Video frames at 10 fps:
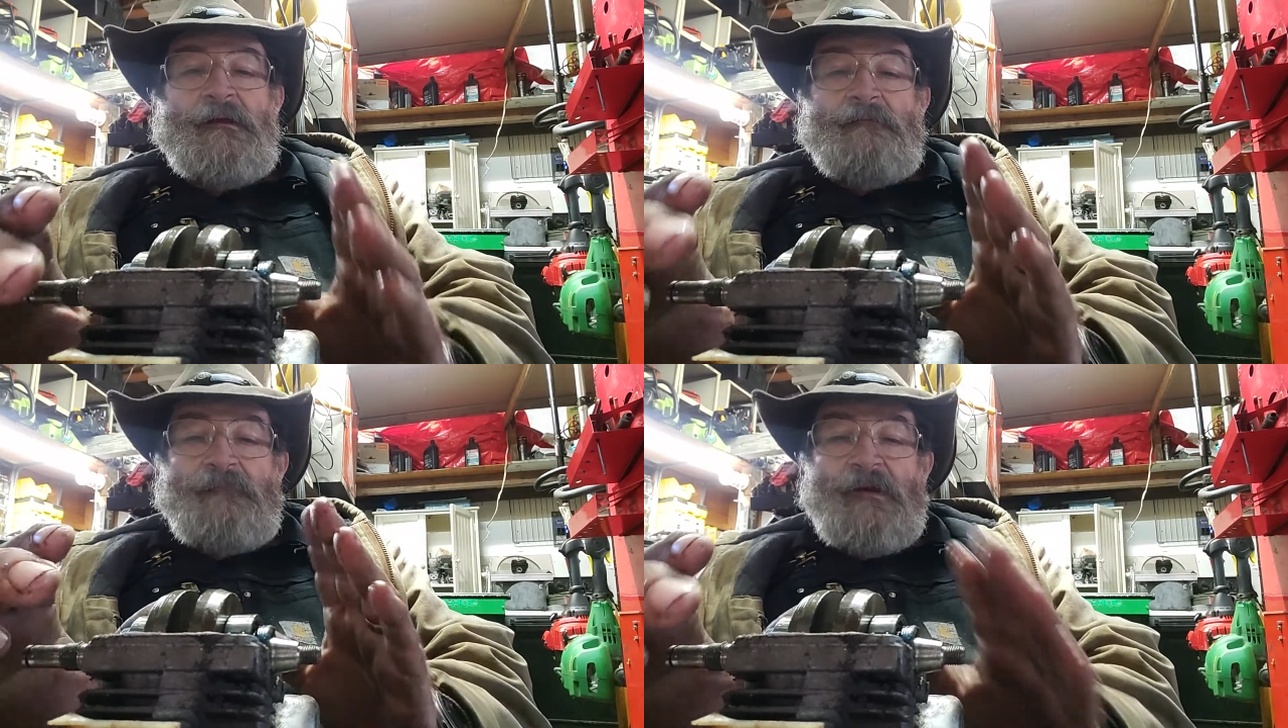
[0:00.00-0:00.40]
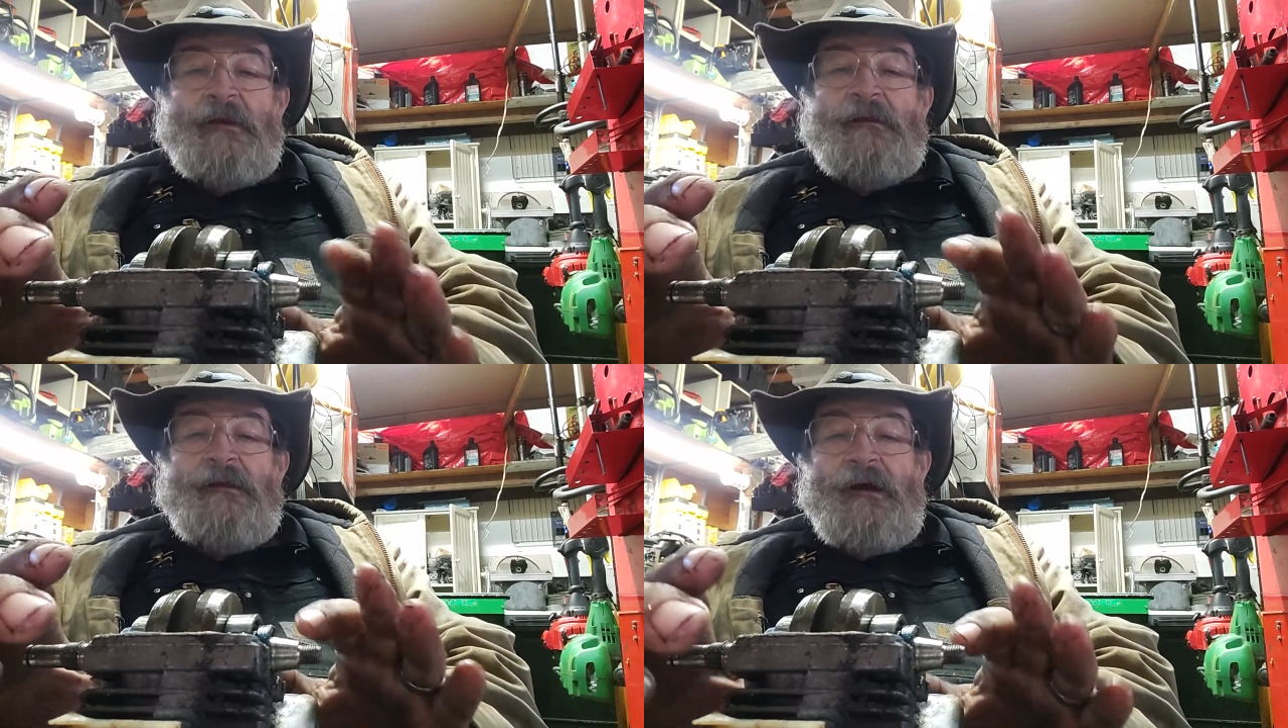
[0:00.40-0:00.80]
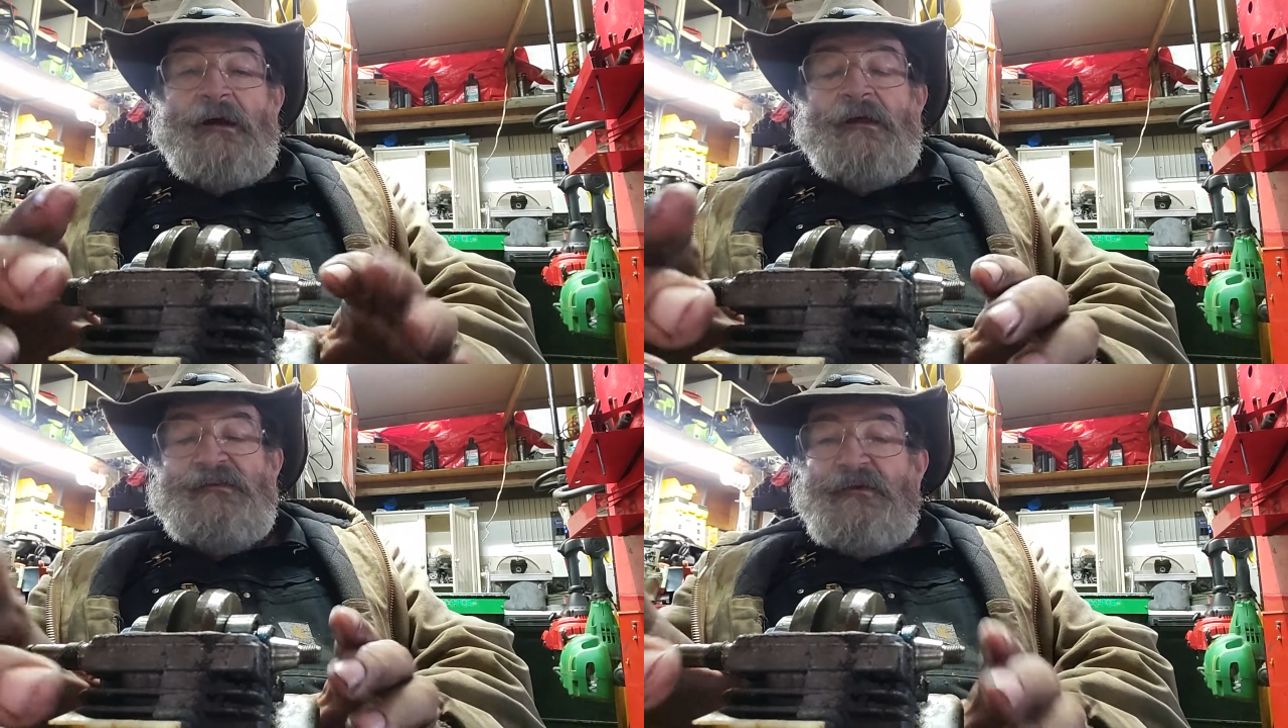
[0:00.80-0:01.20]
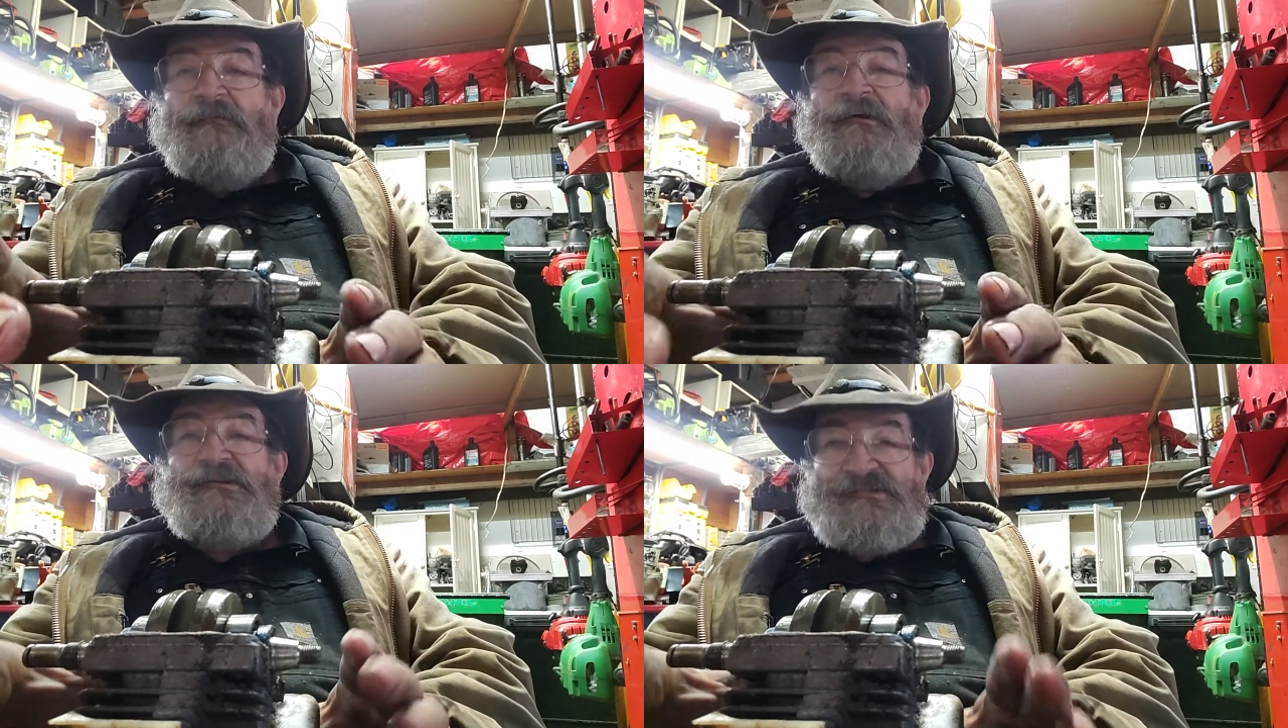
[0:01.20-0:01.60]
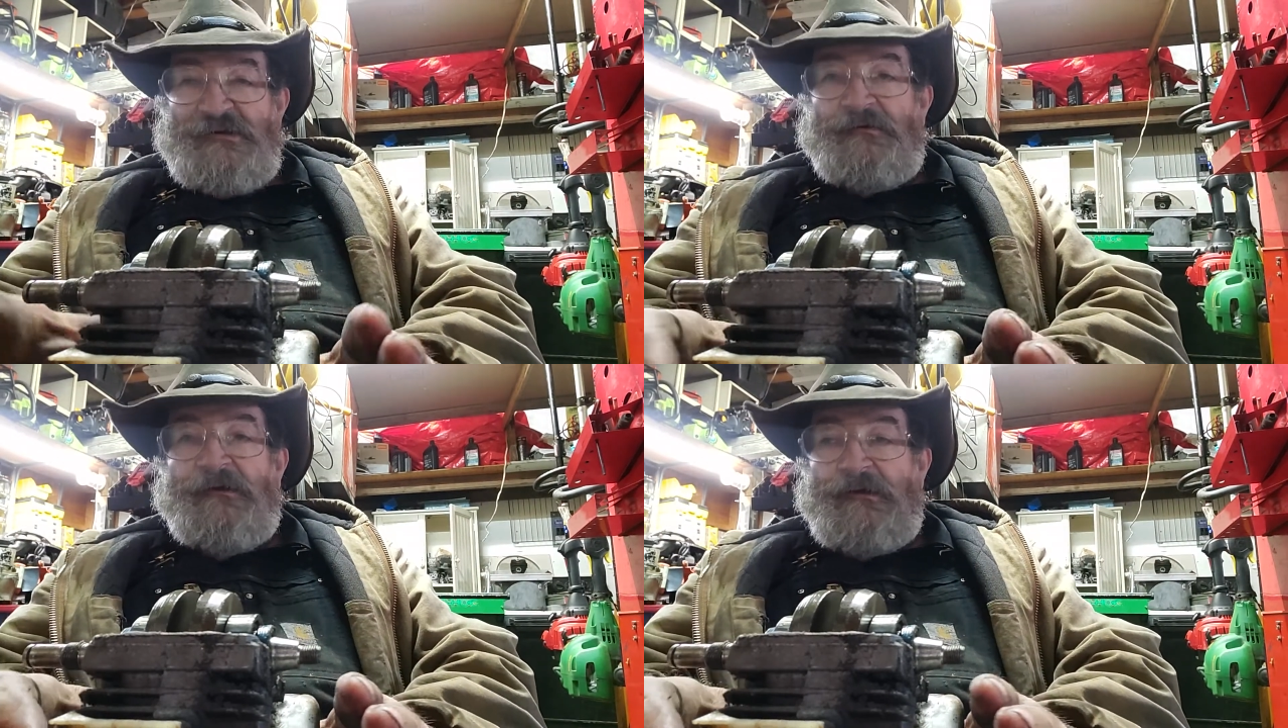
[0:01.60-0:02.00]
But I do want to
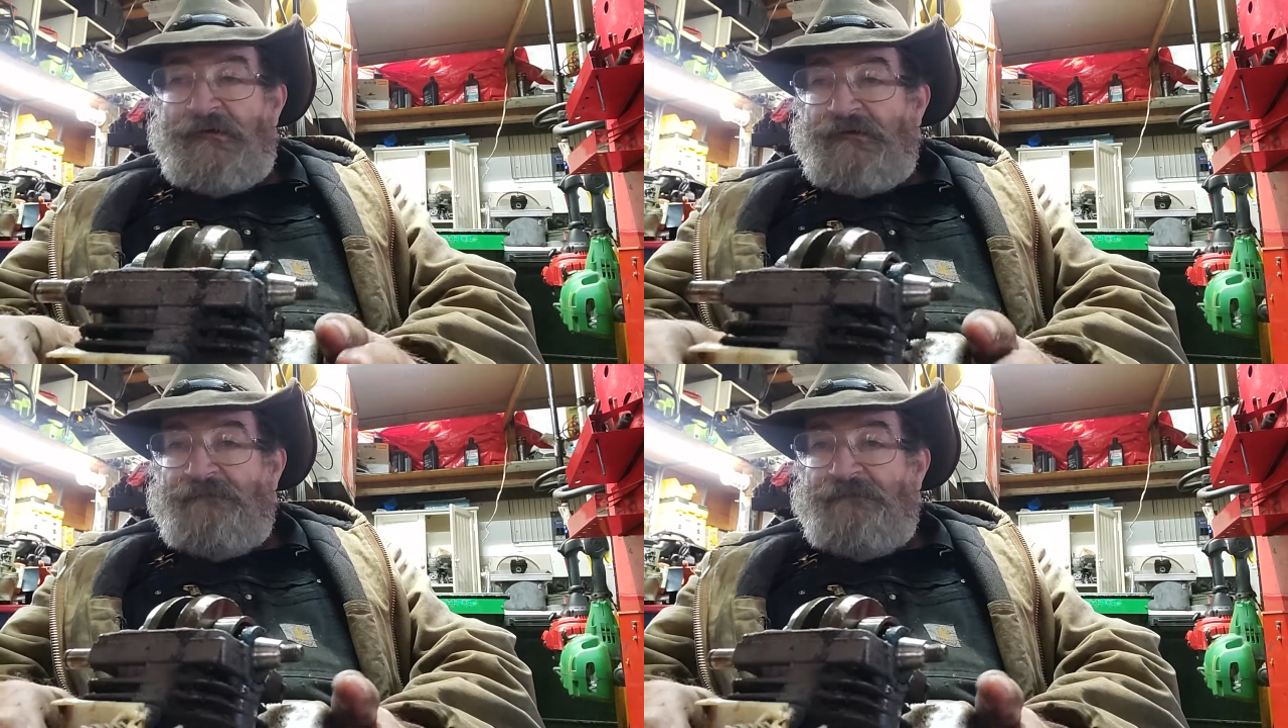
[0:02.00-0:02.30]
show you,